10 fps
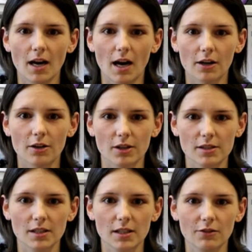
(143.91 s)
are
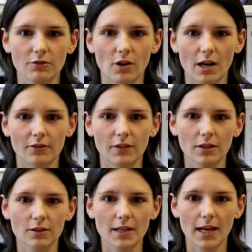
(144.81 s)
causative for our
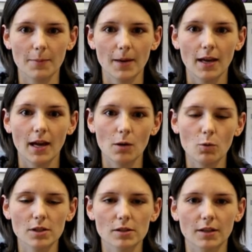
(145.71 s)
phenotype and
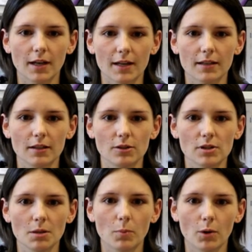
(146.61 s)
was conducted
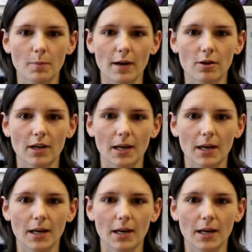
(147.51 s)
using bone marrow